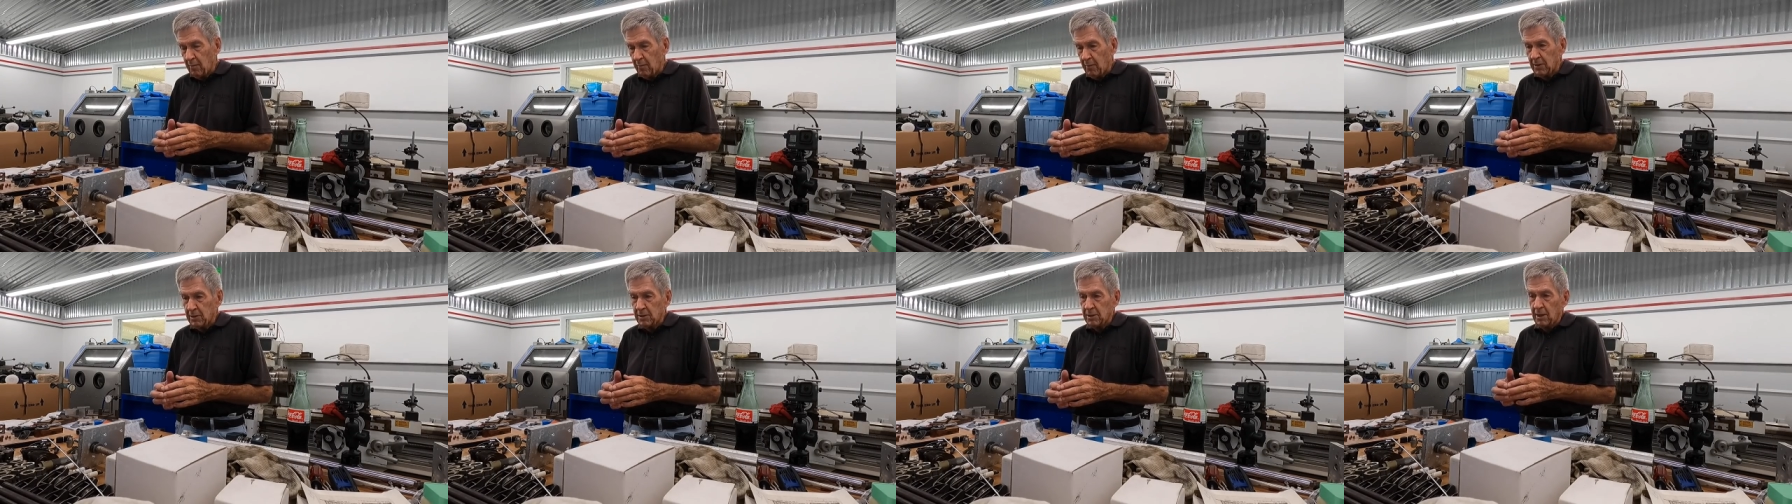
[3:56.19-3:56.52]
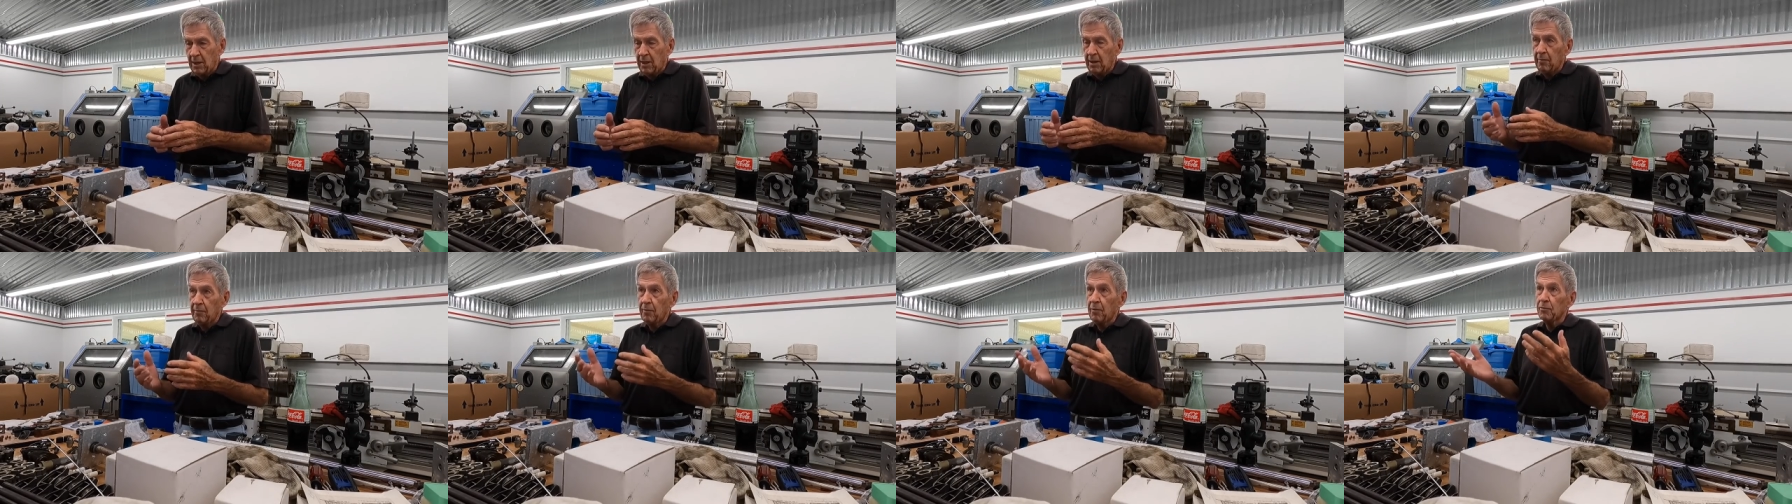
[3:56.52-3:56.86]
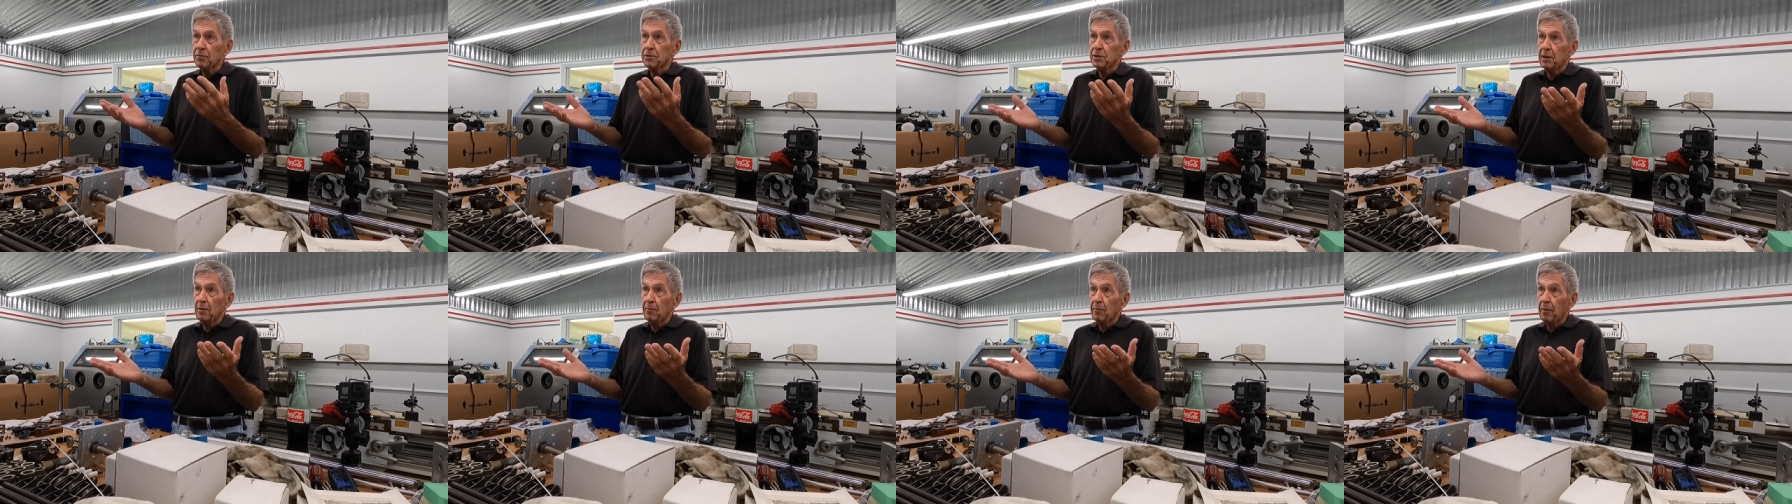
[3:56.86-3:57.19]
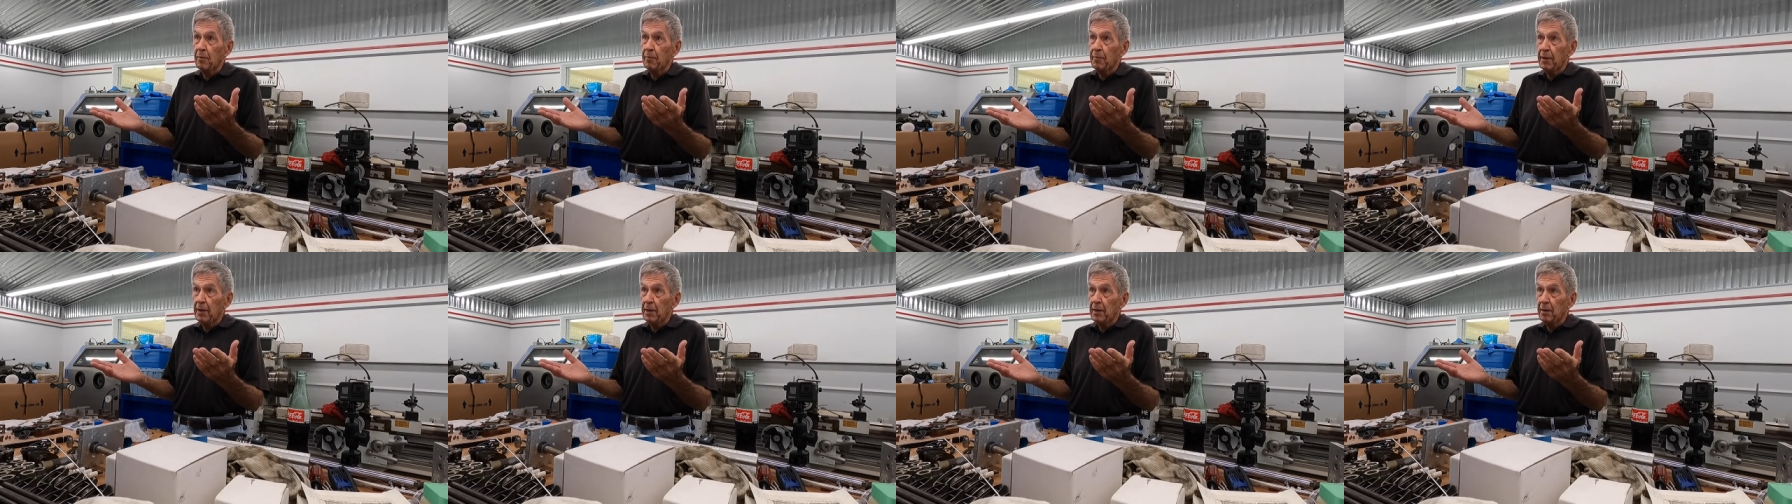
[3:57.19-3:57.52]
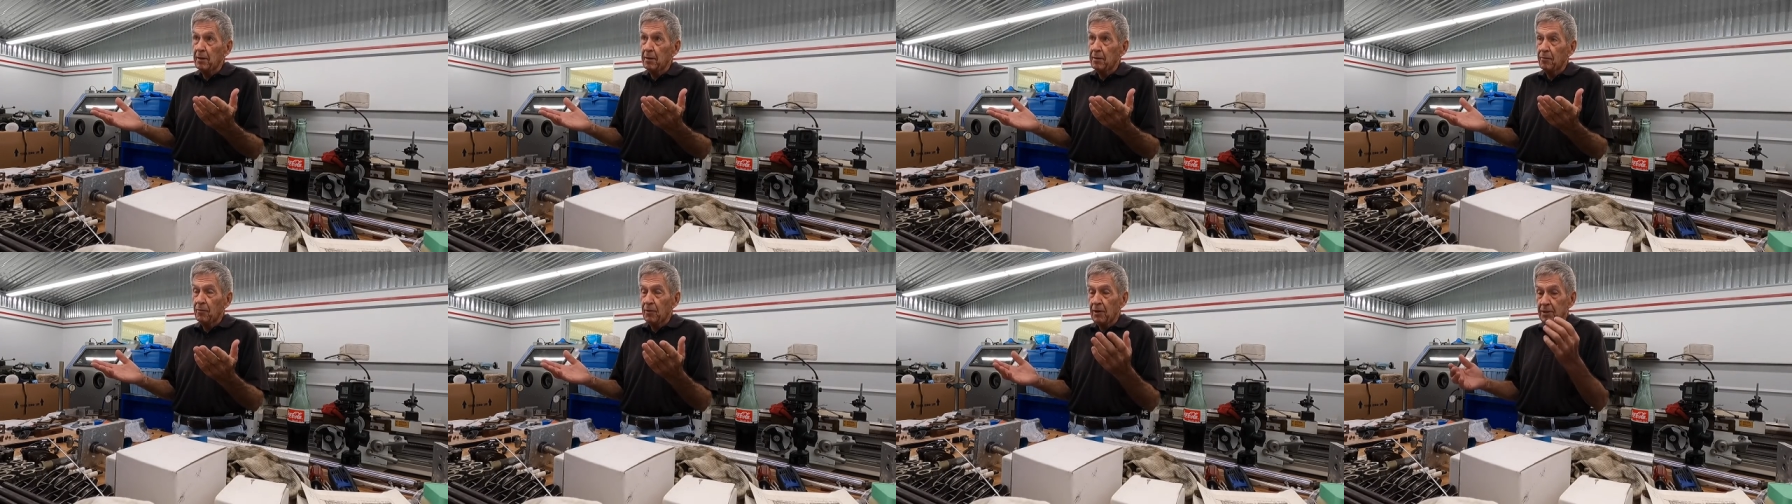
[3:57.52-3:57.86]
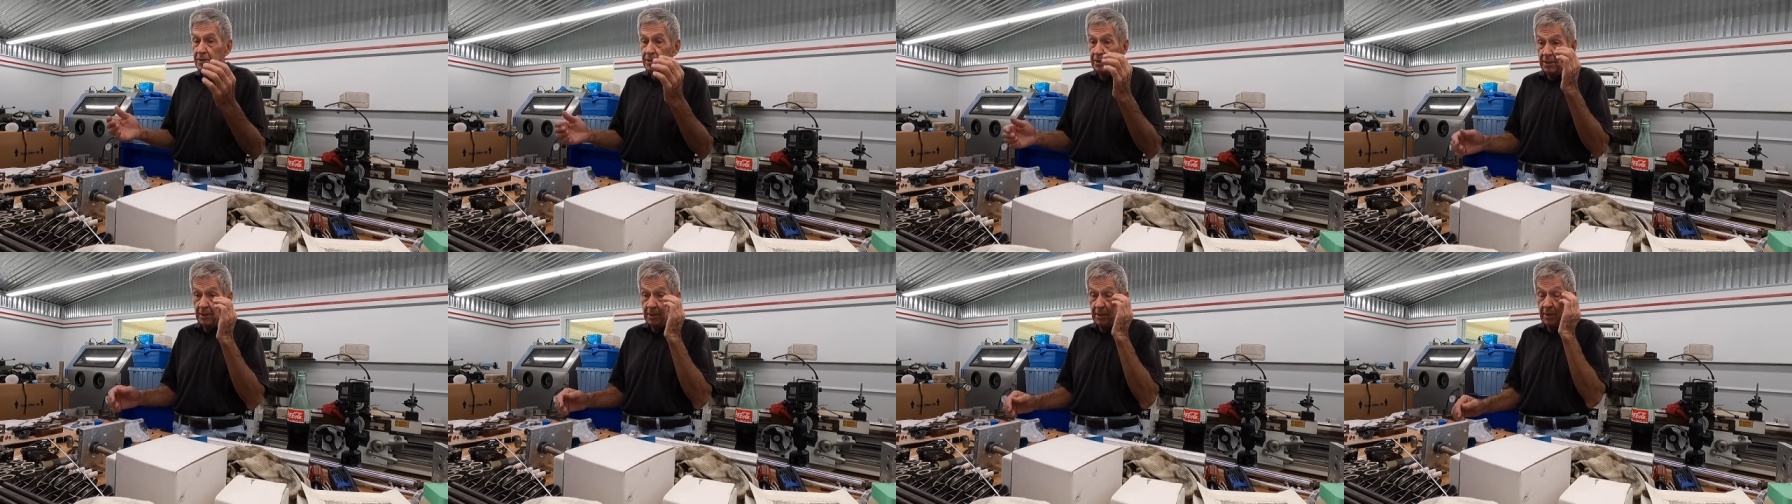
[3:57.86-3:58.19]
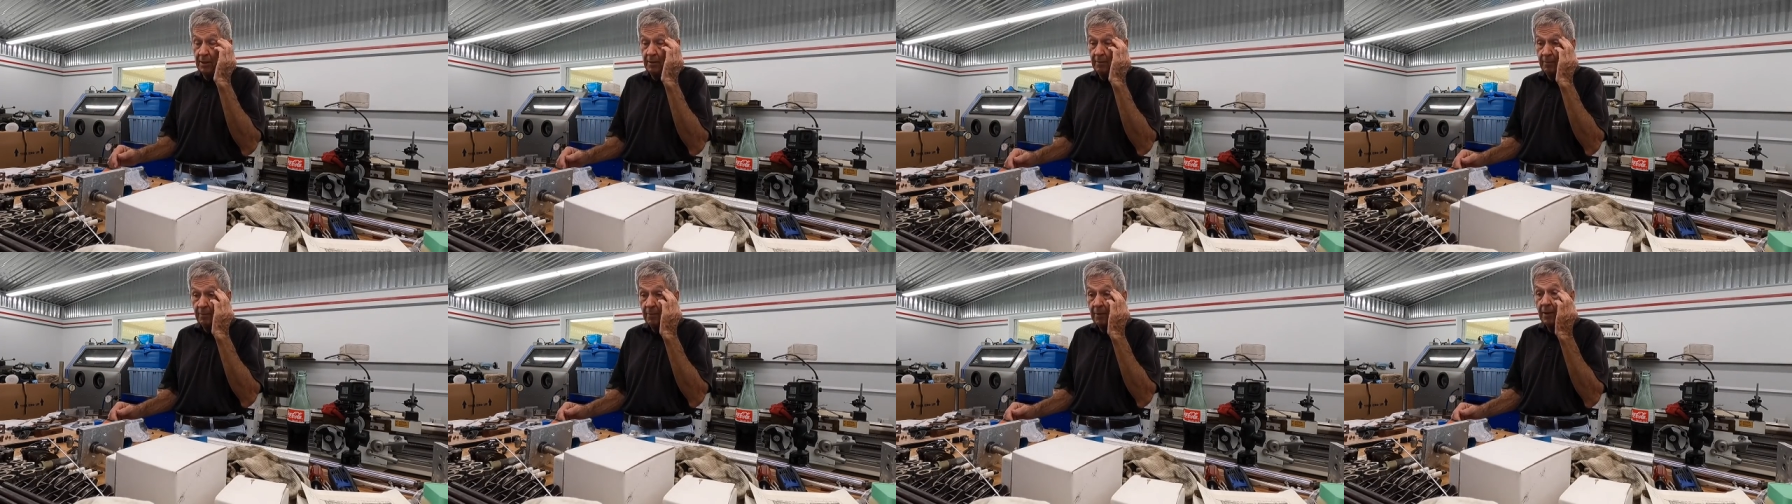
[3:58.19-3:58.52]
I bet you didn't even know seven up had a racing team.